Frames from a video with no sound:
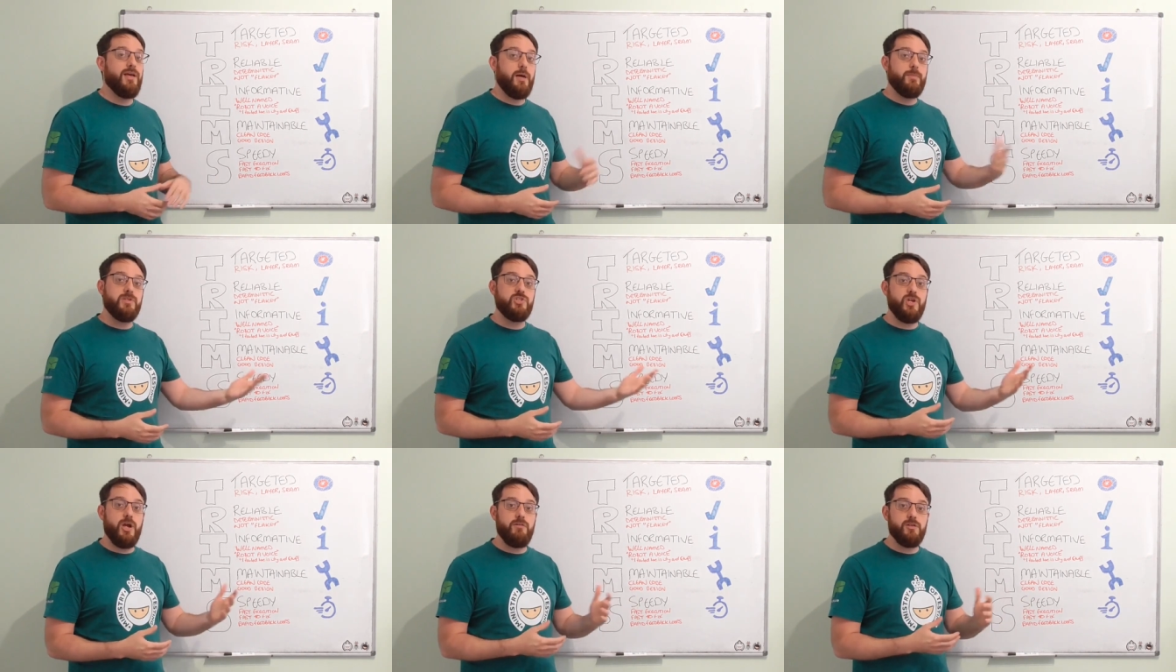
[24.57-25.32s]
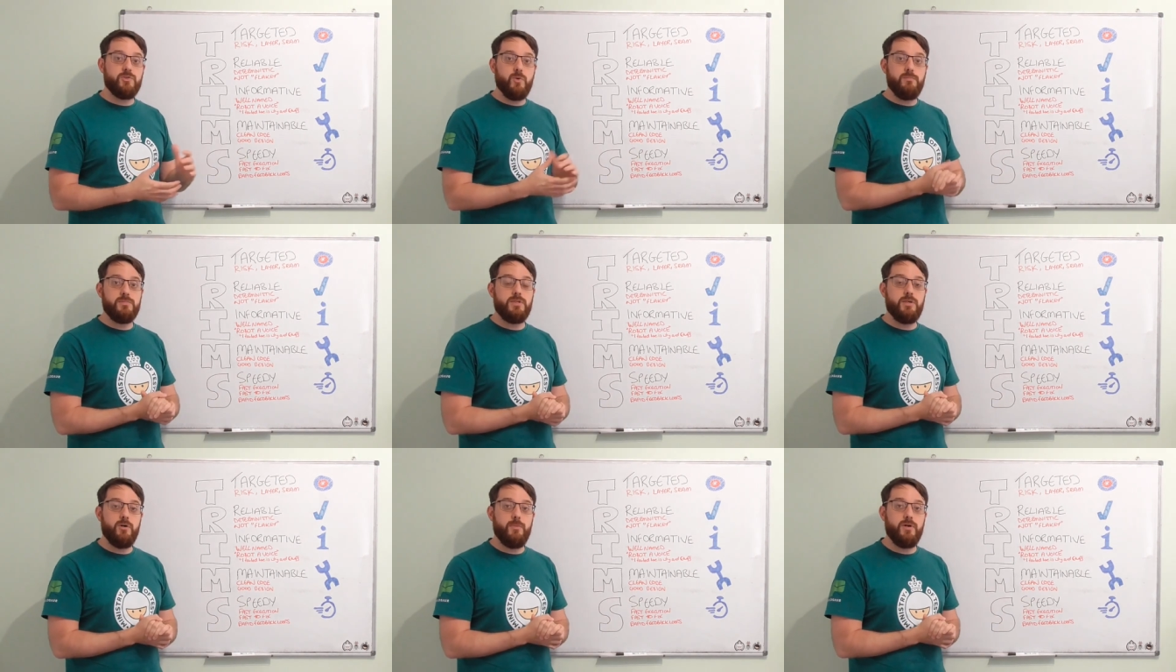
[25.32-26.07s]
I've been sharing TRIMS a
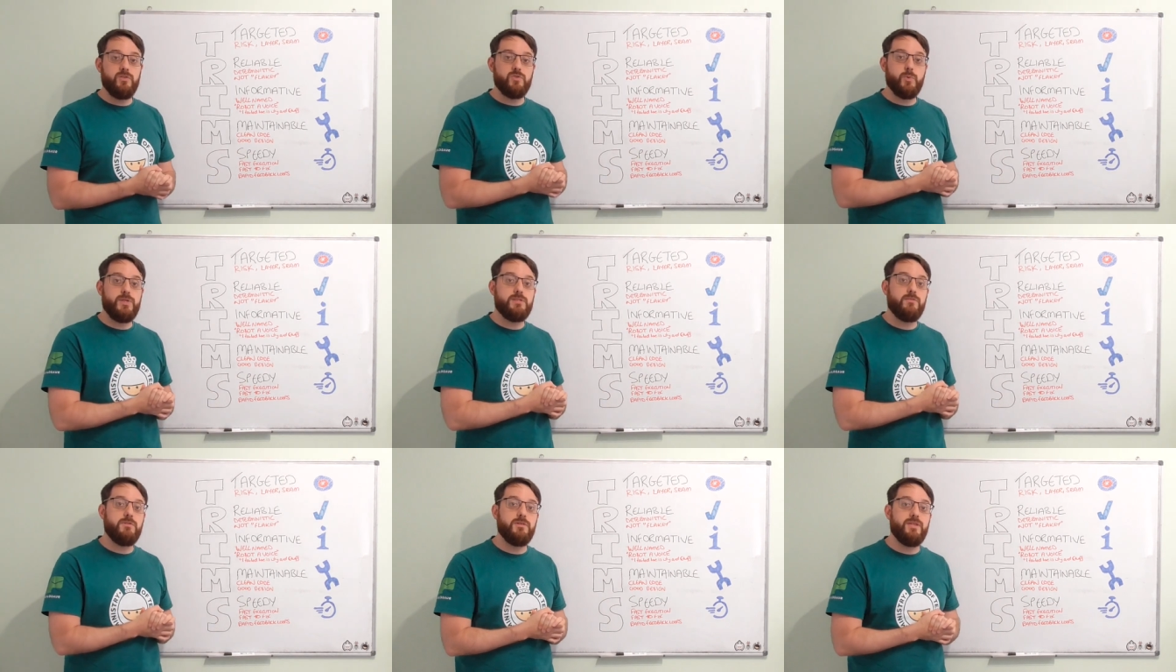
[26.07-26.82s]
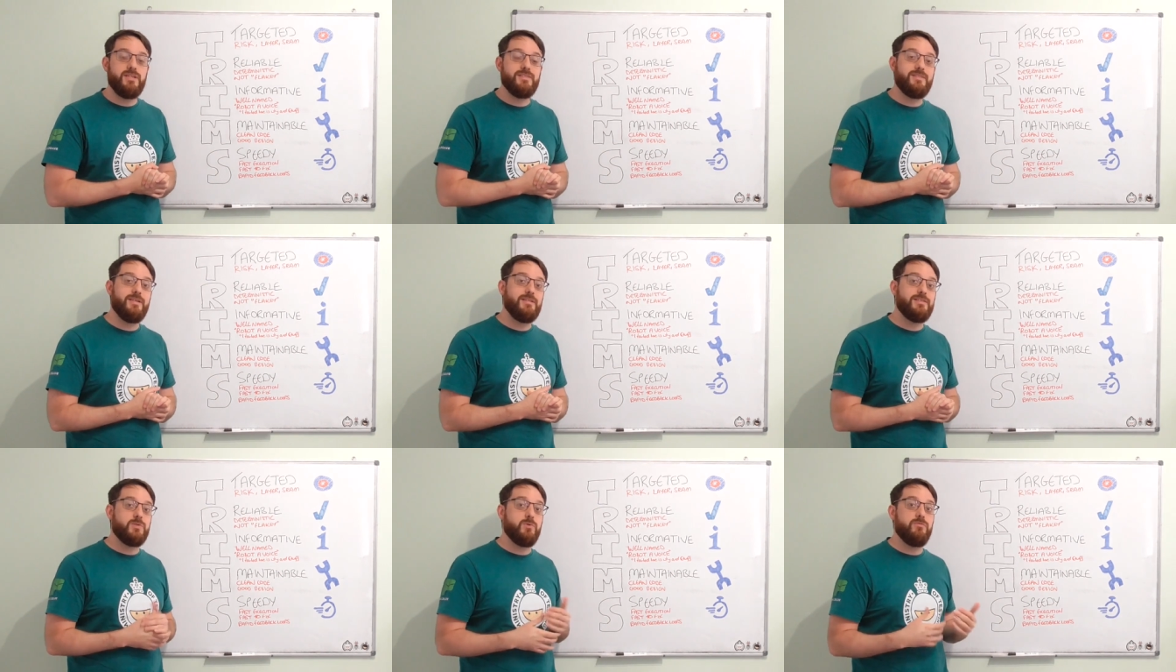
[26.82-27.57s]
little bit on Twitter and
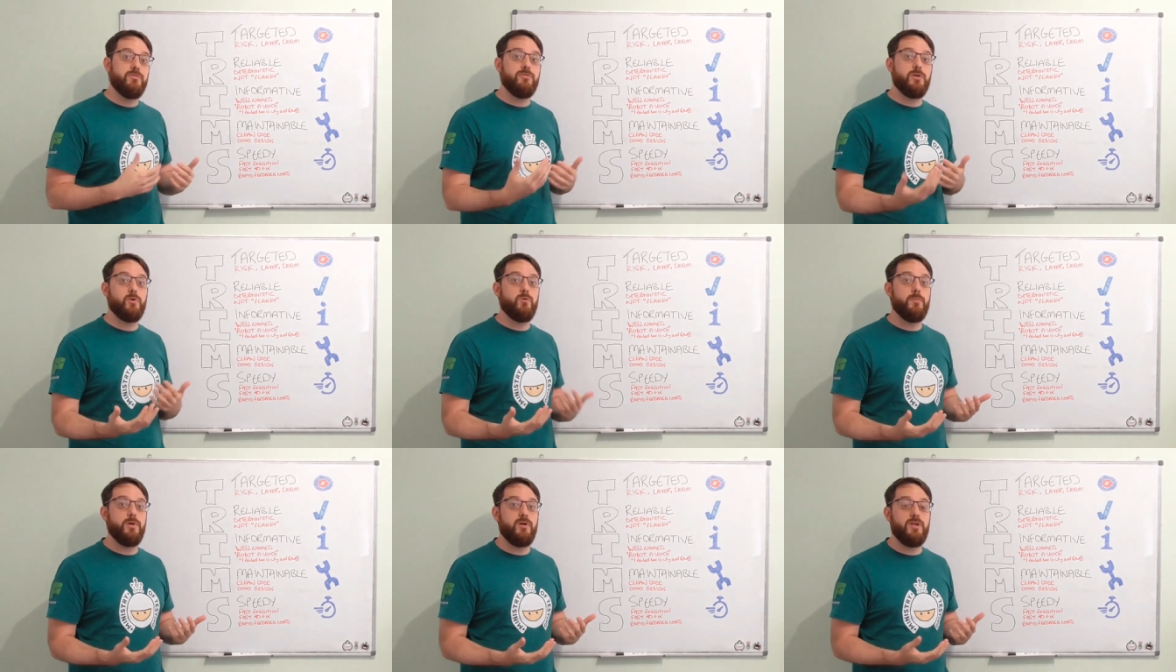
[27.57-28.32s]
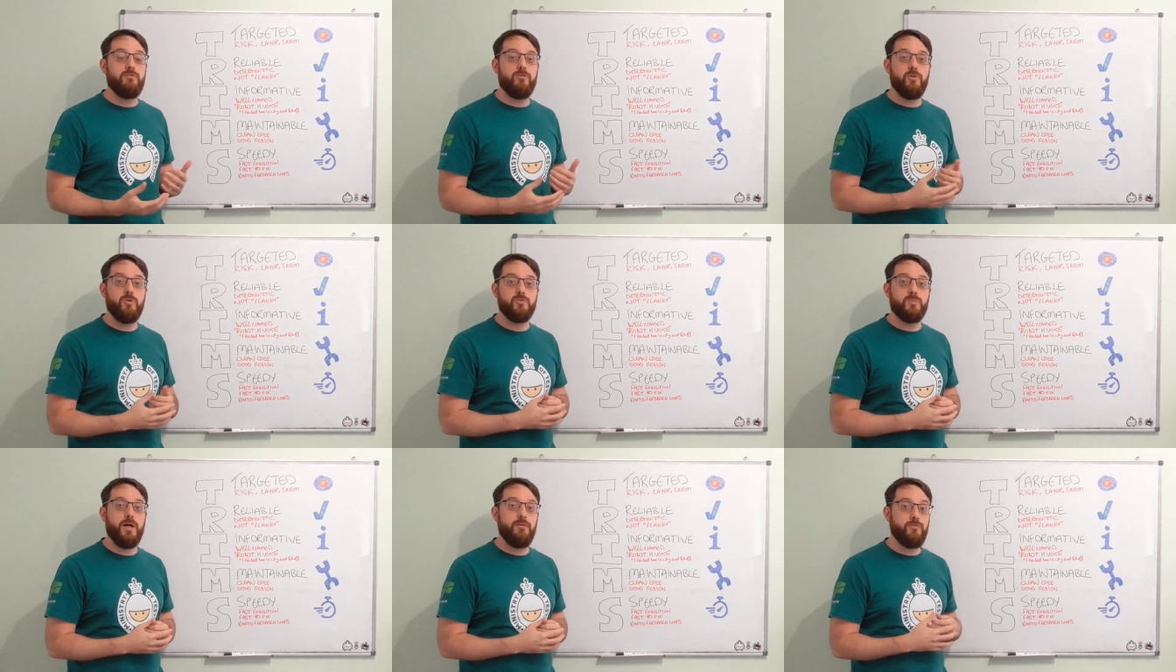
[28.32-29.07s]
LinkedIn, so if you're following me on either of
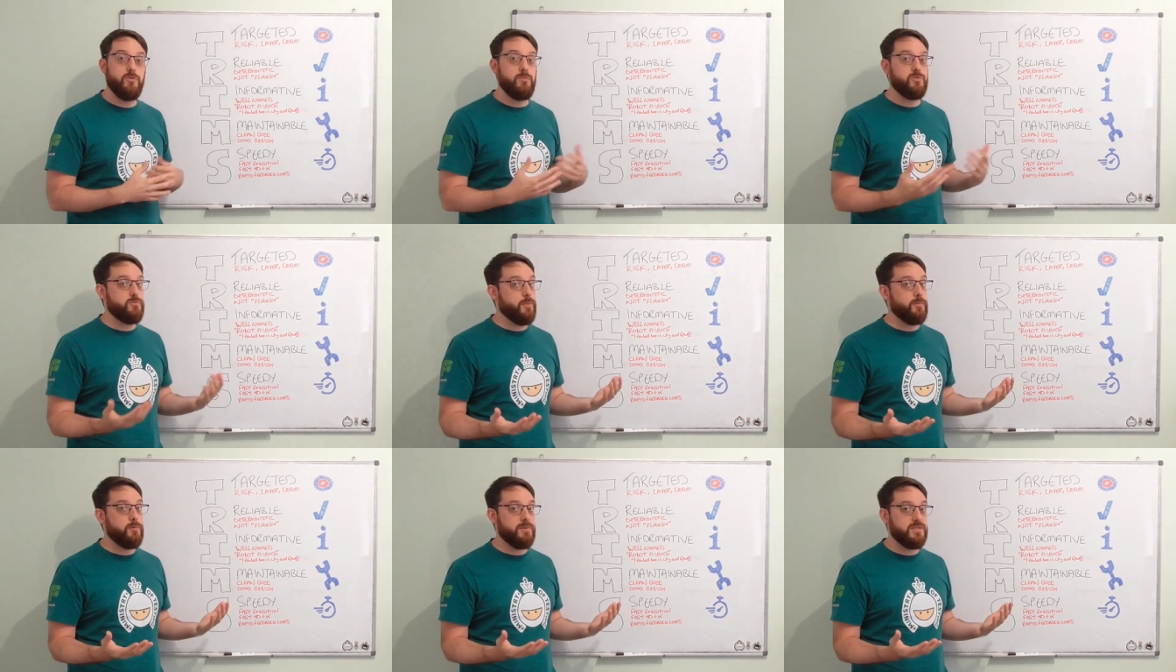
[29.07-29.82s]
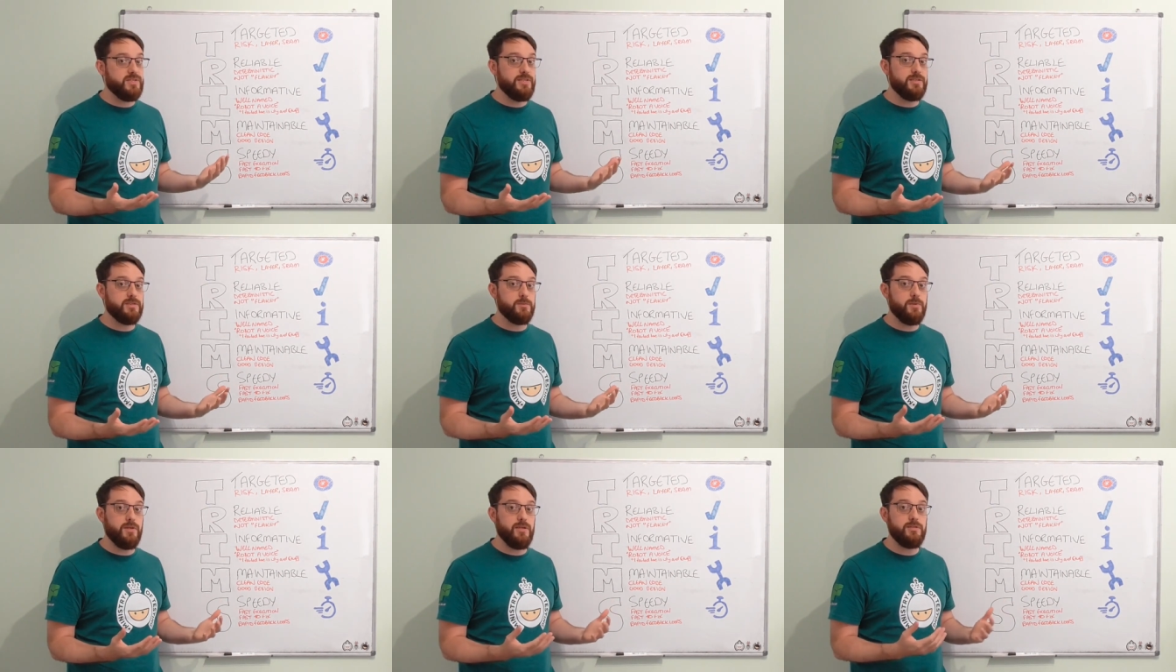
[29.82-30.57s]
those platforms, you've probably seen some
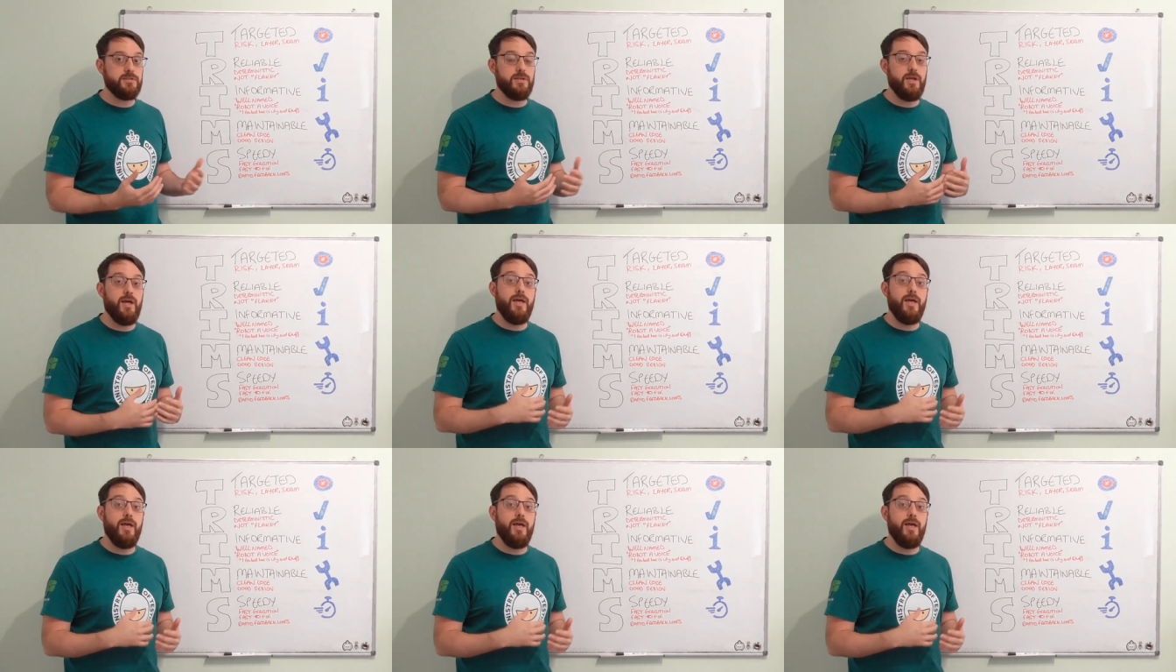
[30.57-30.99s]
of this.